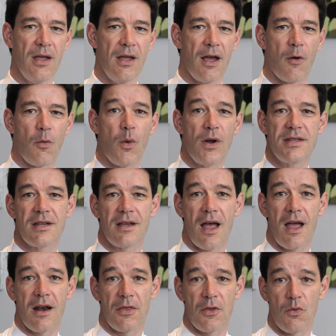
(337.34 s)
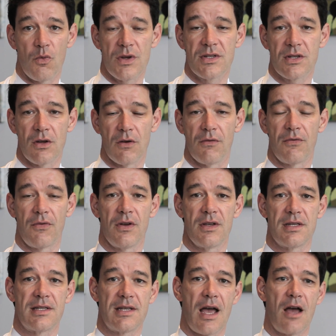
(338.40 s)
Once again, at the risk of
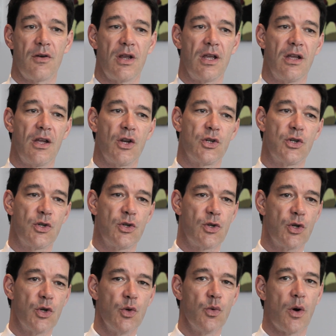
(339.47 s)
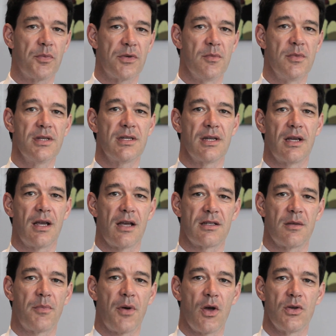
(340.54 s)
sounding too optimistic as
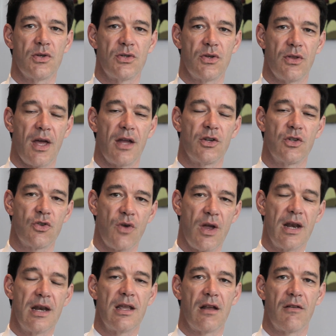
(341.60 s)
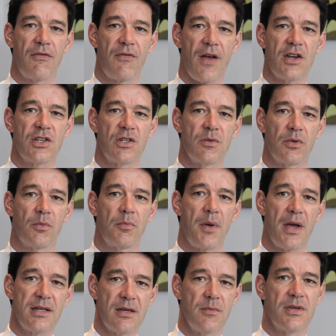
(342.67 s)
opposed to that trendy and fashionable
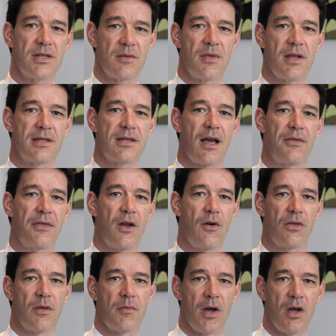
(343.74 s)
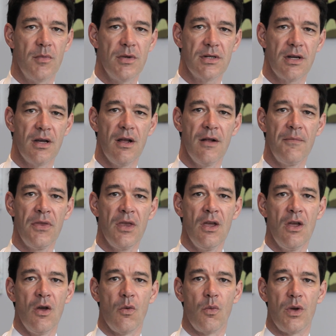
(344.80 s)
pessimism that's out there at the moment,
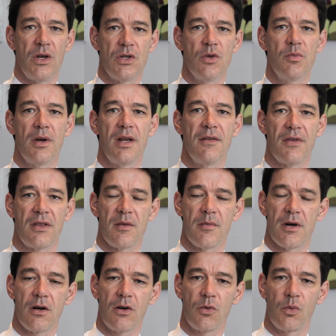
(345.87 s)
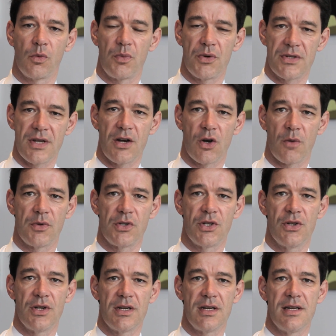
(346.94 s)
we do believe that the market will present
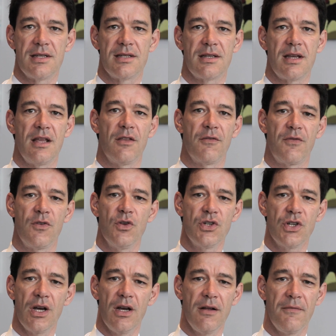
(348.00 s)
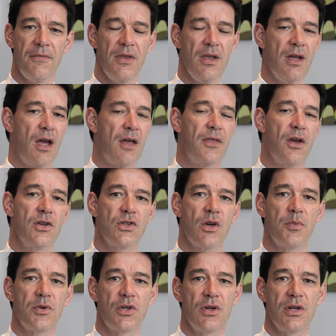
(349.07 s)
opportunities in the future, and those
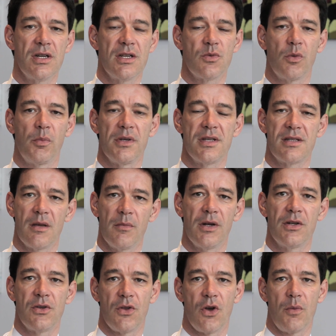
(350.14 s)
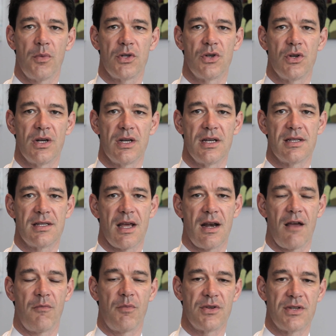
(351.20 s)
opportunities will be similar to the opportunities that
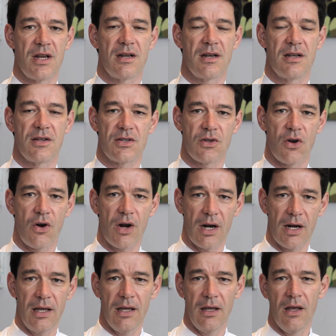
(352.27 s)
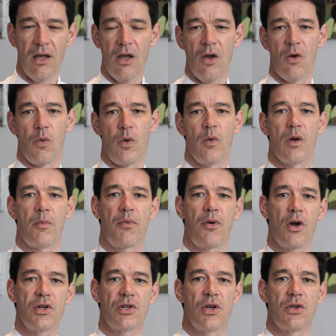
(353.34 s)
have presented historically. We will
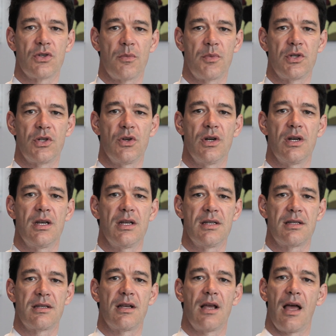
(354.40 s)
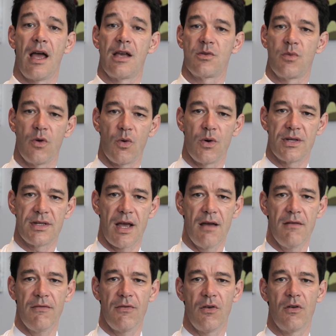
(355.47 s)
approach those opportunities as we always
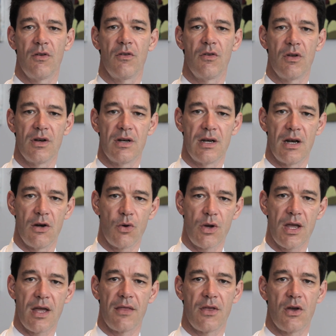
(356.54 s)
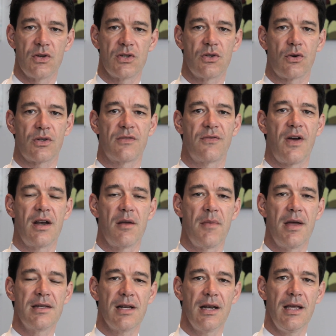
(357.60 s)
have, looking at those stocks
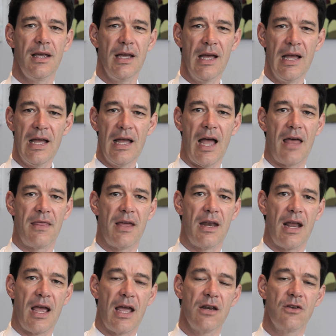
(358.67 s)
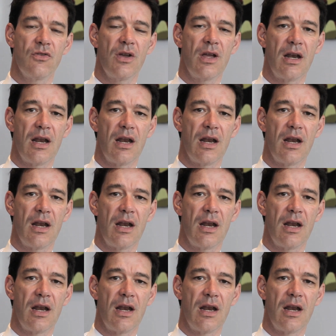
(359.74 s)
fundamentally, and then entering and